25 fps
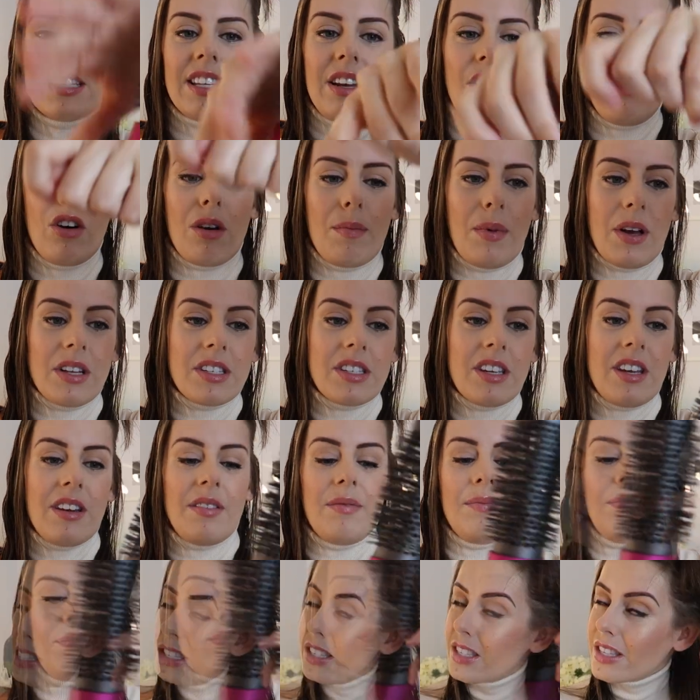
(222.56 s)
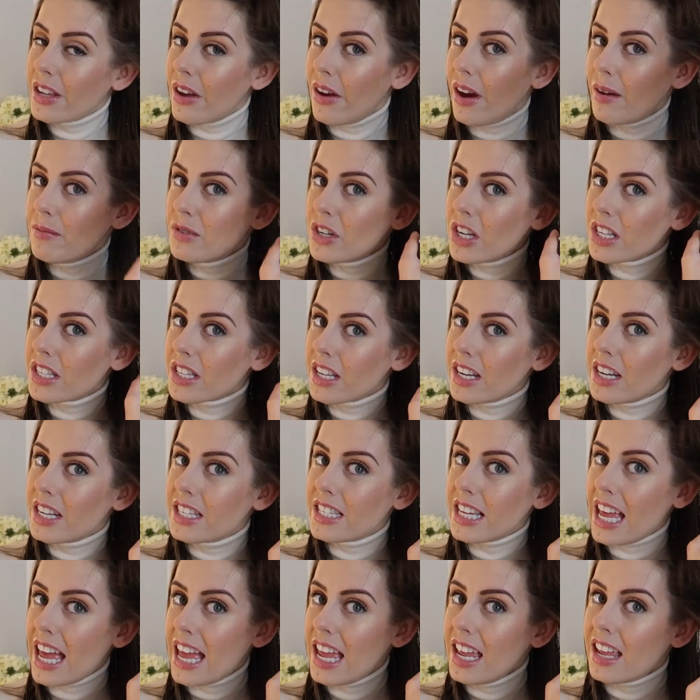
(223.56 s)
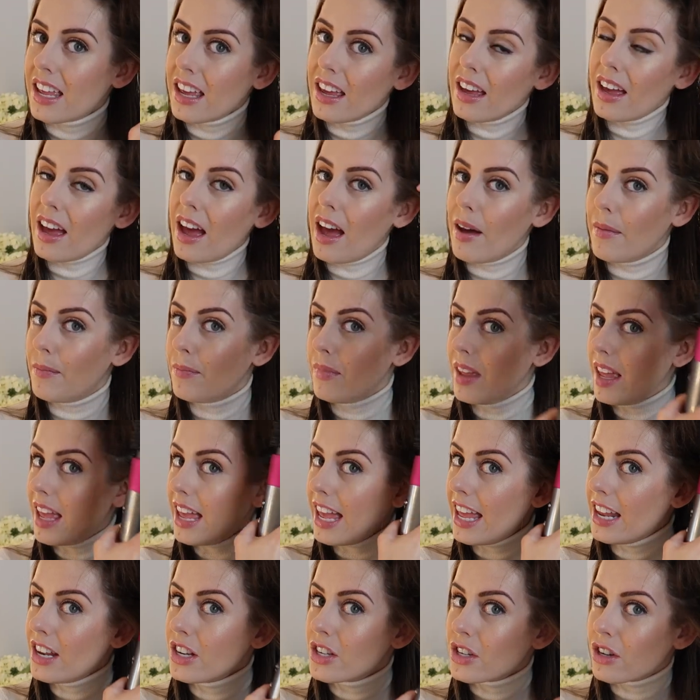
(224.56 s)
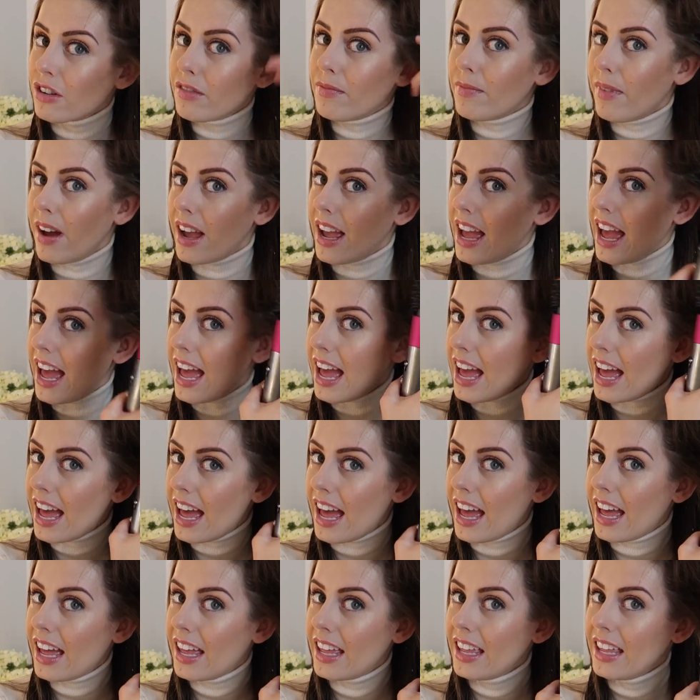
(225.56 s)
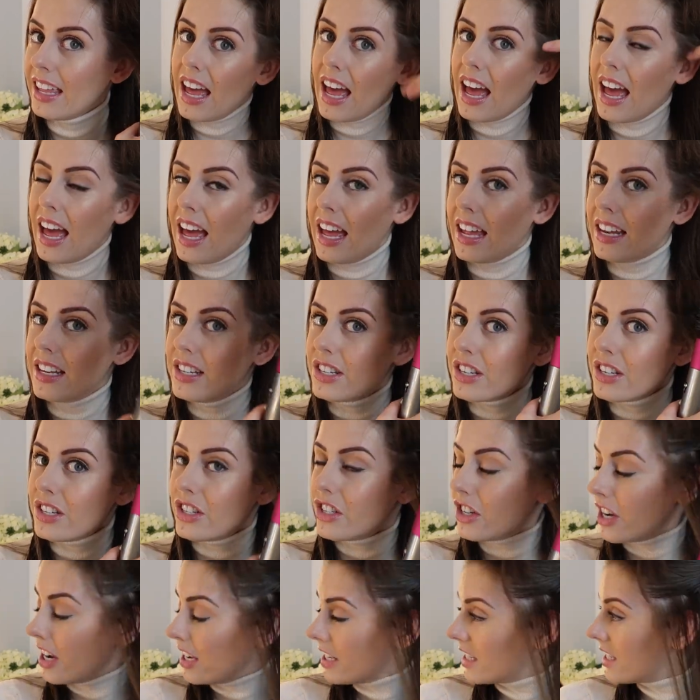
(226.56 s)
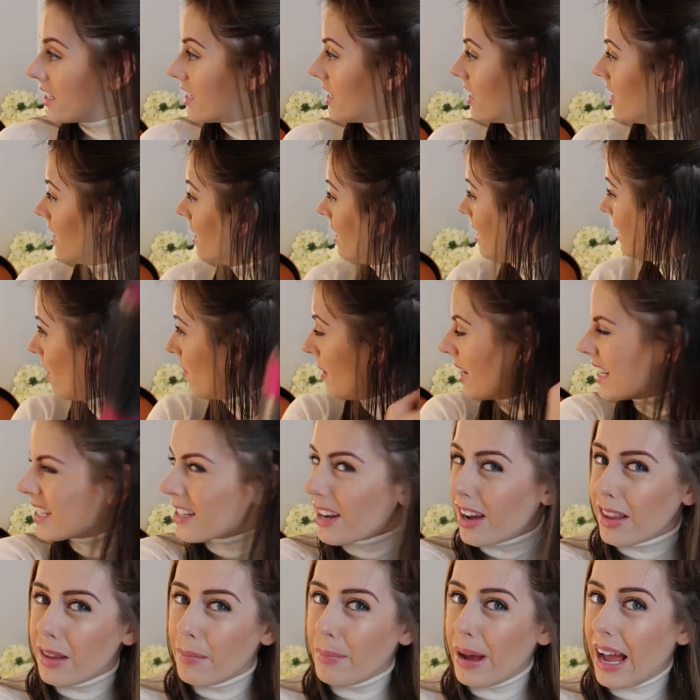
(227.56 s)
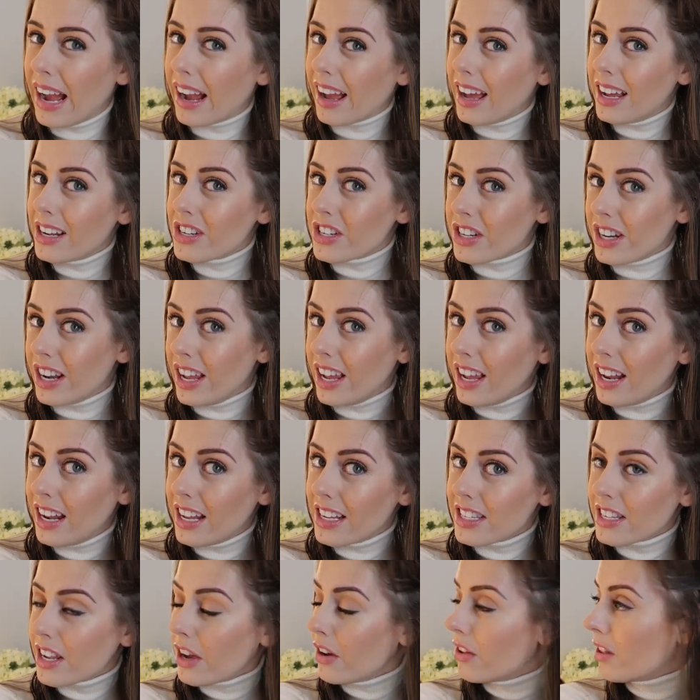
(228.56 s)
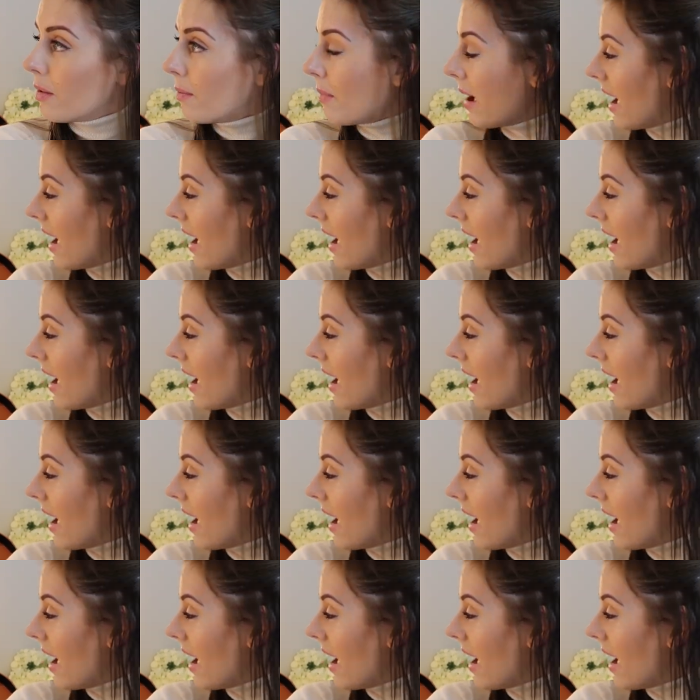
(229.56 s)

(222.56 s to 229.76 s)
the lock button. So I'm just gonna take an inch of my hair and just, let's start at the back actually. Let's go at the